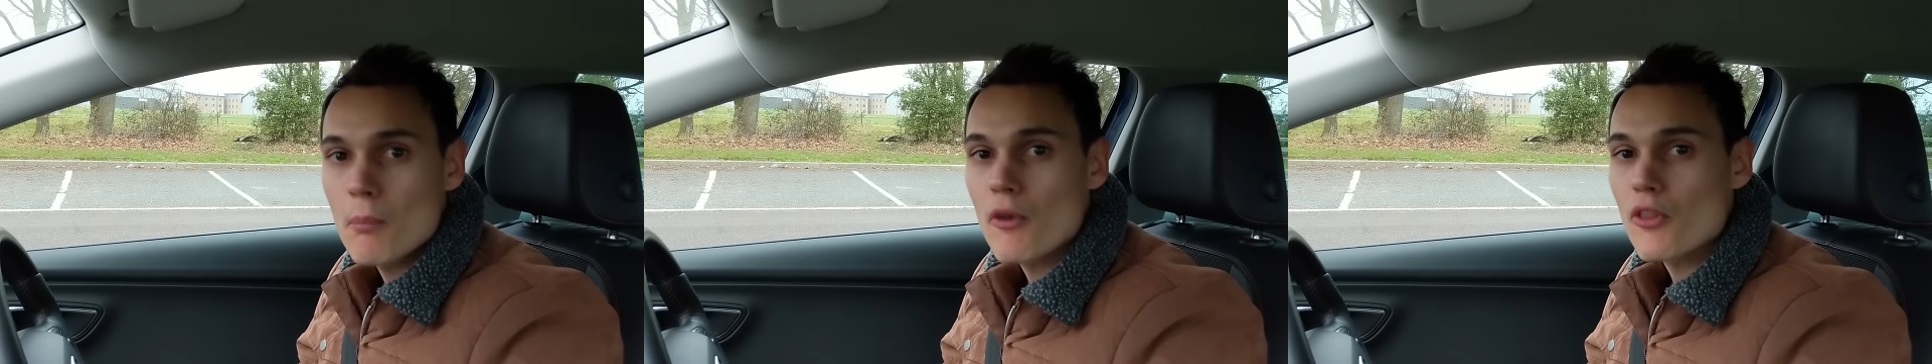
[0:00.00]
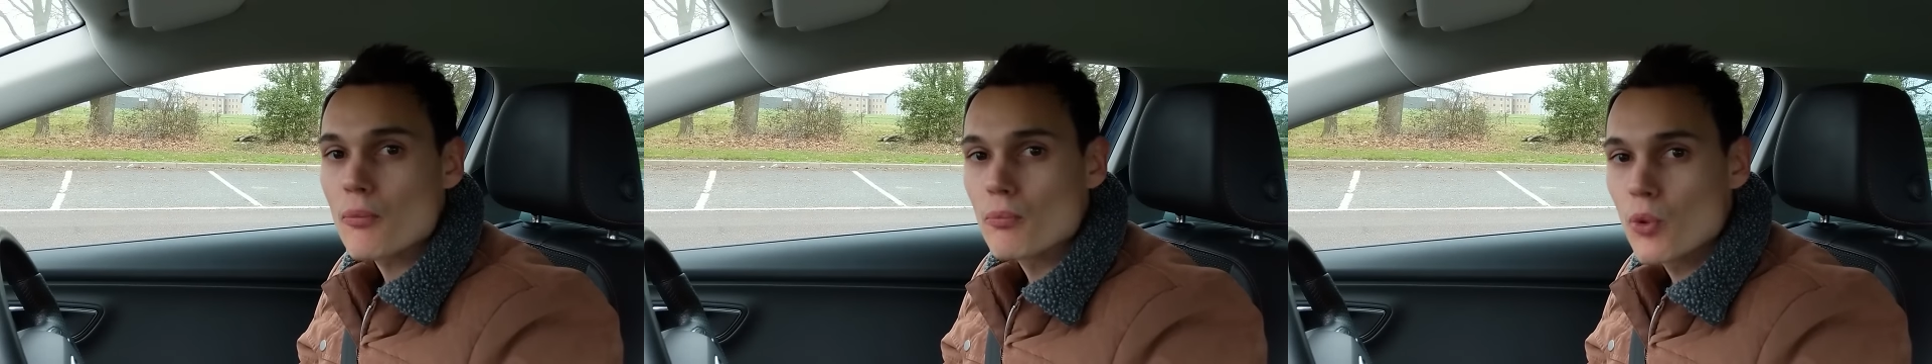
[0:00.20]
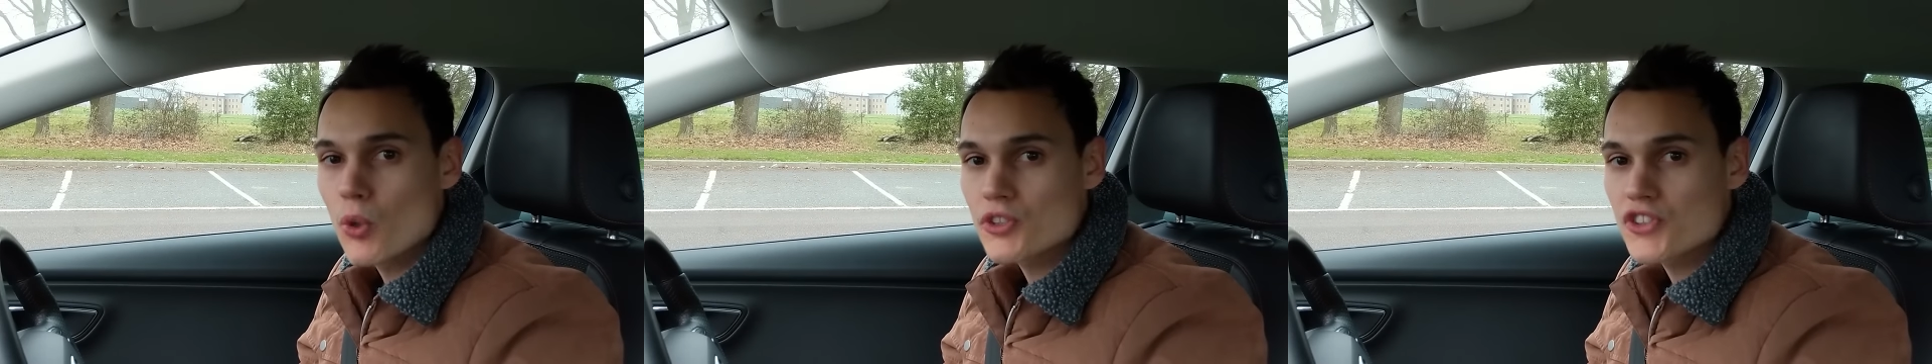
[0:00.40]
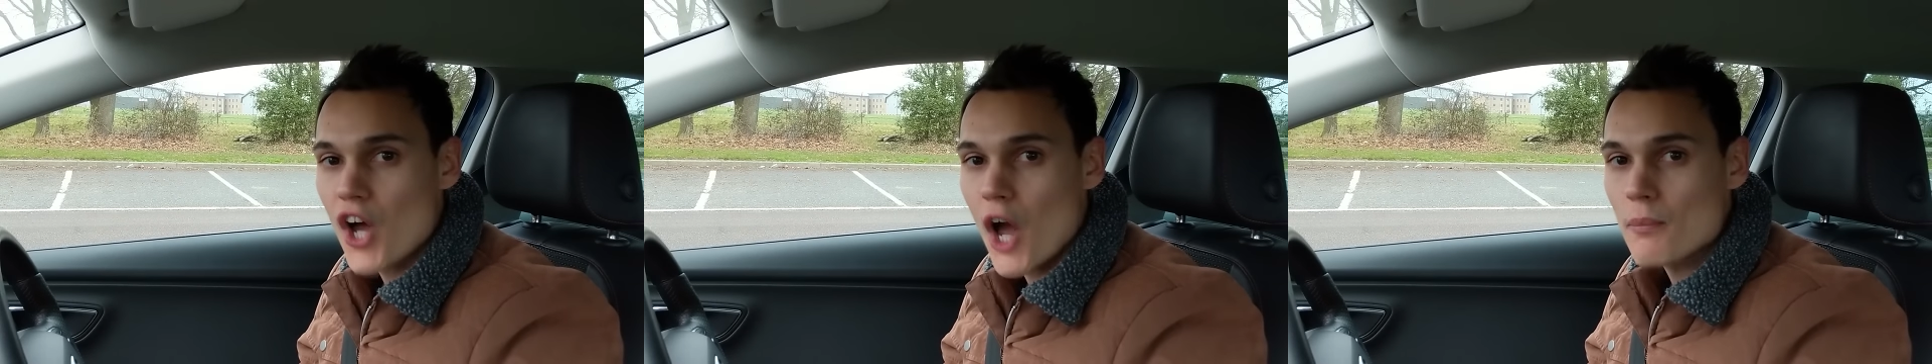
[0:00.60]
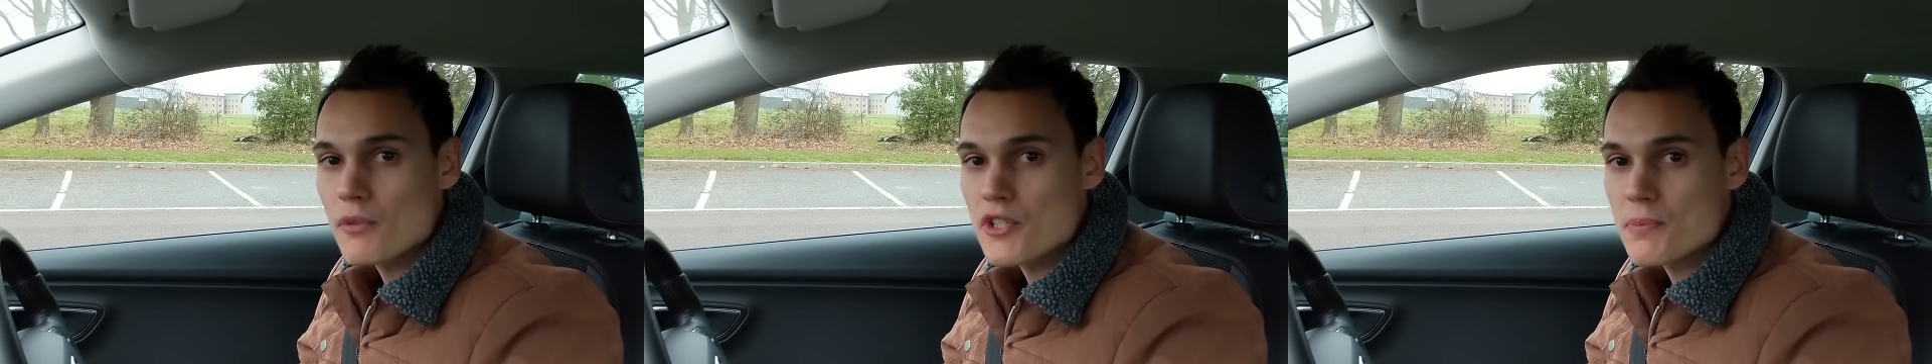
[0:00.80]
But the more
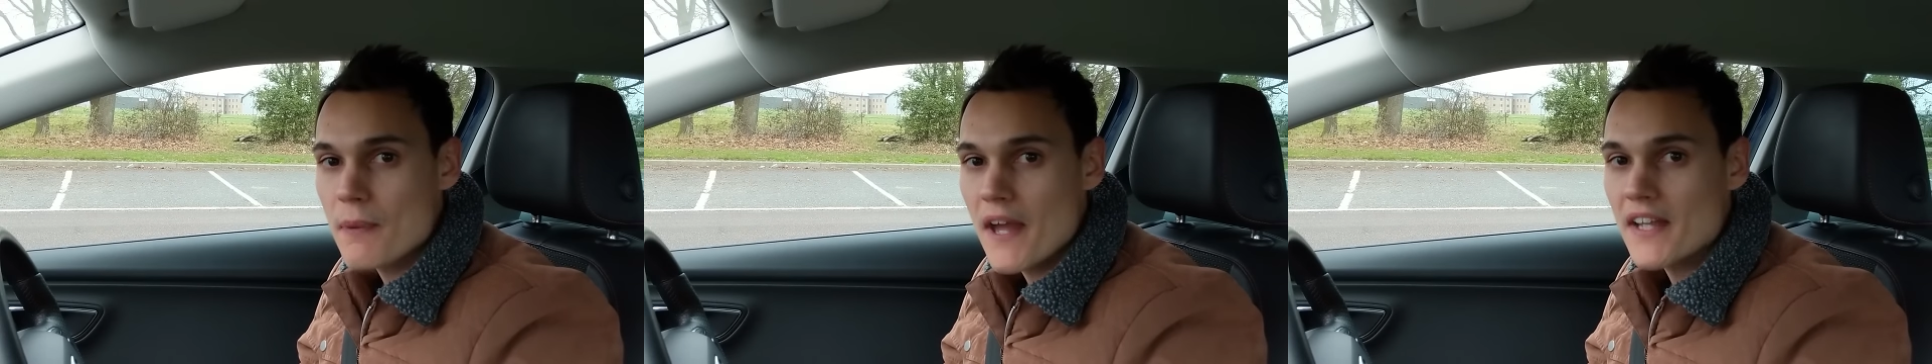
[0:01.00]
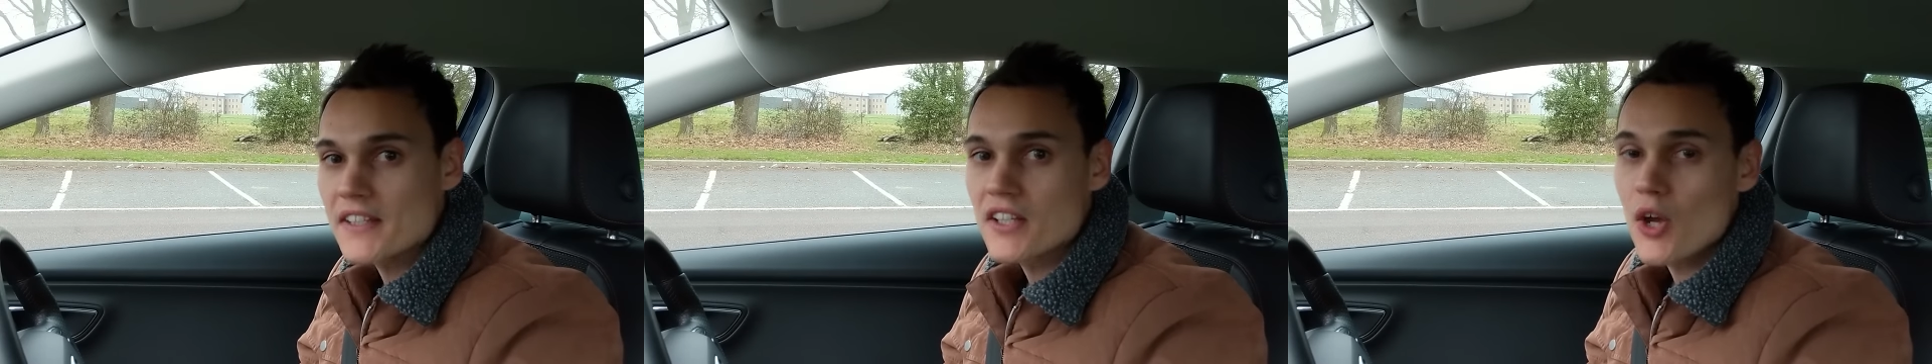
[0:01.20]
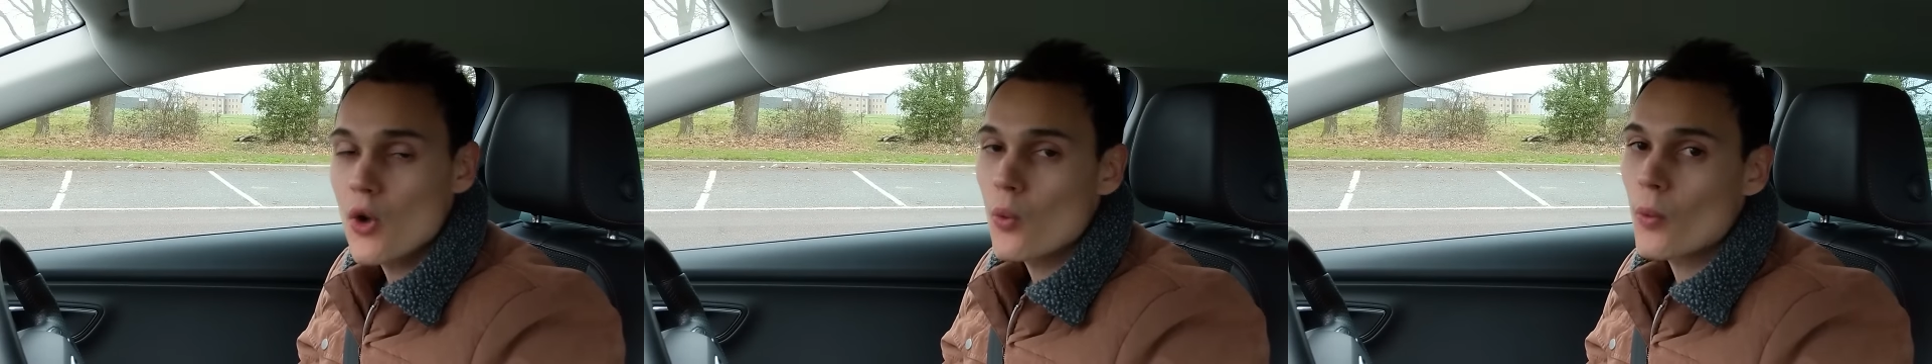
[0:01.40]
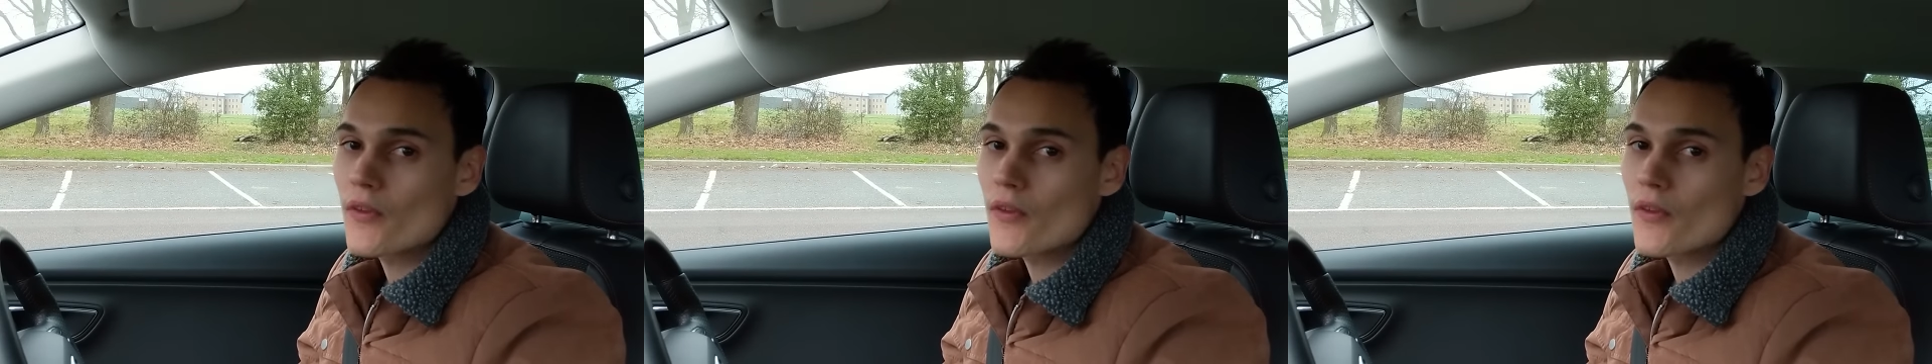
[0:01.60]
time you spend